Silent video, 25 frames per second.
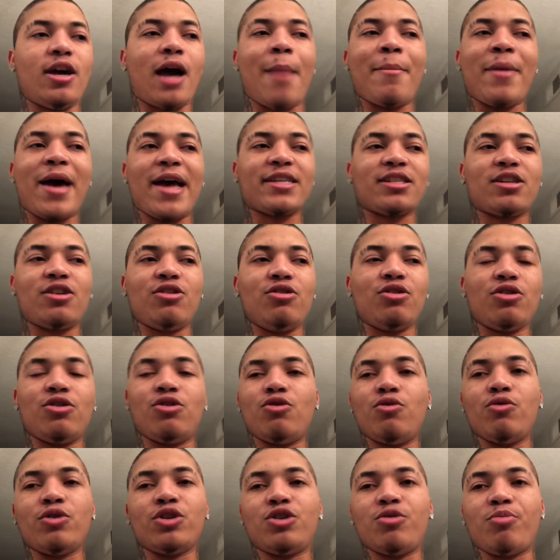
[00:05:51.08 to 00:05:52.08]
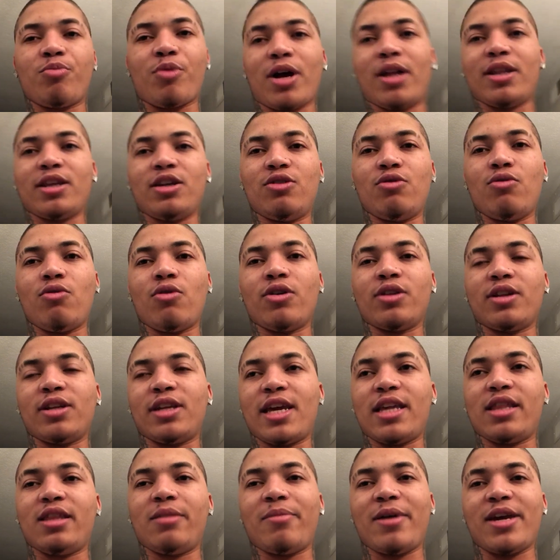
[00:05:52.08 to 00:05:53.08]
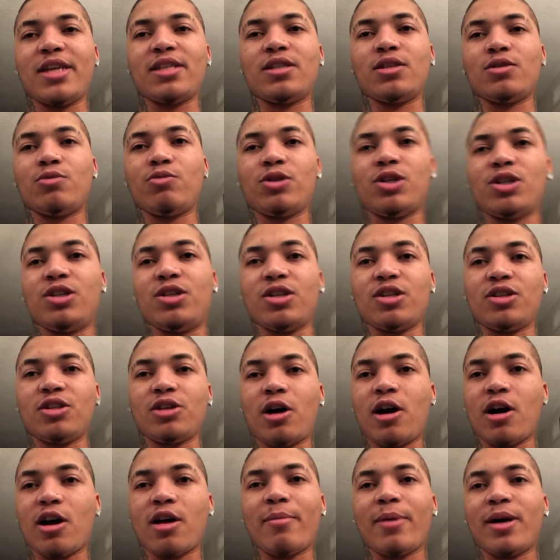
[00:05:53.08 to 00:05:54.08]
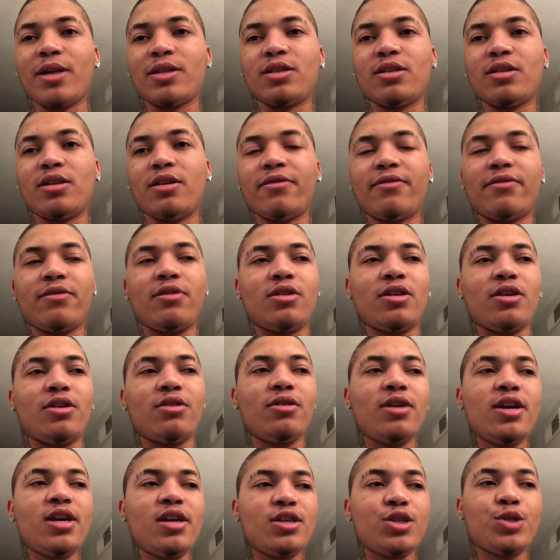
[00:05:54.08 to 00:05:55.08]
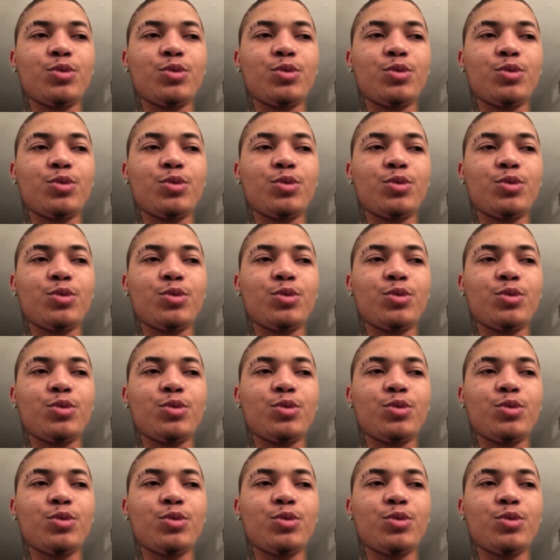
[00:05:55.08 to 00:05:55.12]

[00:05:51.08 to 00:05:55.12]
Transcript: I'm asking you to do what you probably do on a daily basis, which is just talk about stuff, you know.